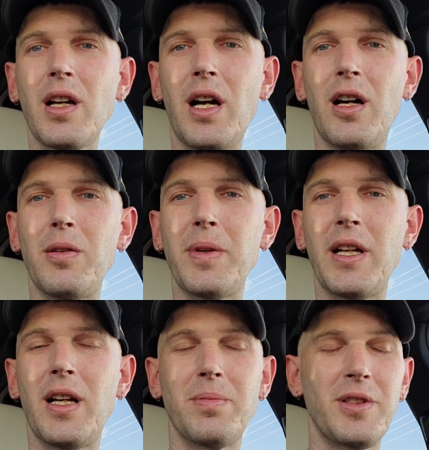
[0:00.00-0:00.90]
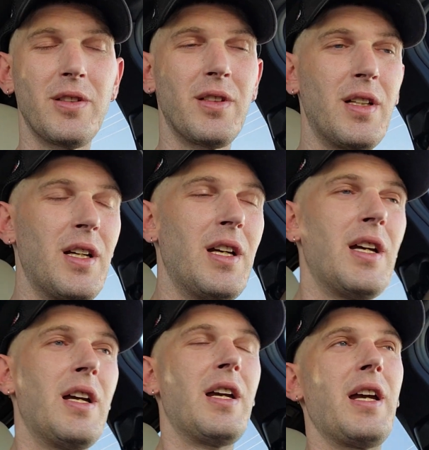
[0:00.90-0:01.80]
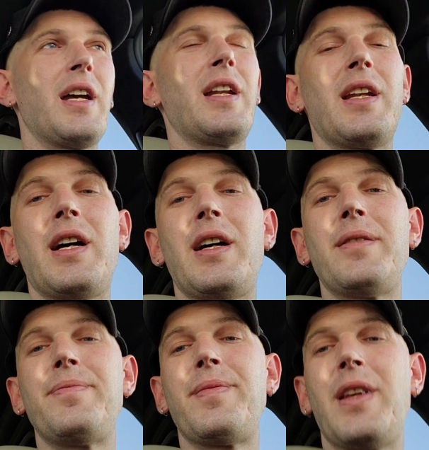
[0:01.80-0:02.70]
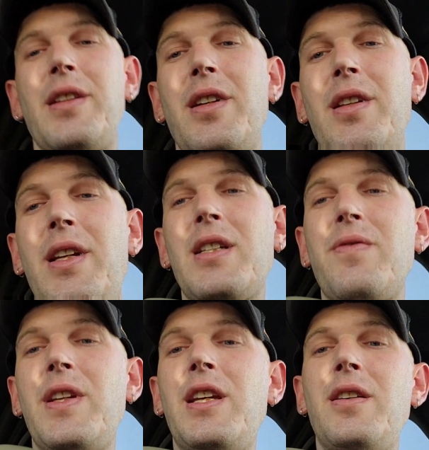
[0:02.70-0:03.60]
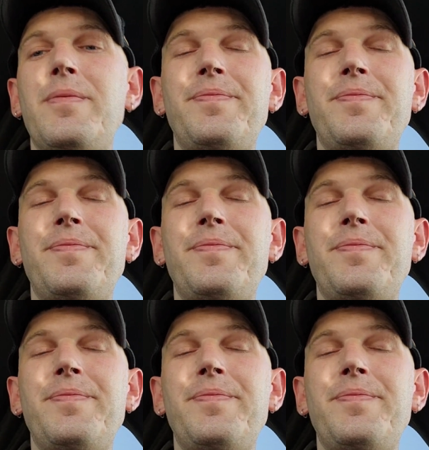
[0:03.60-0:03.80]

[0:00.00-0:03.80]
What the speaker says: I hope it helps you, and until the next video,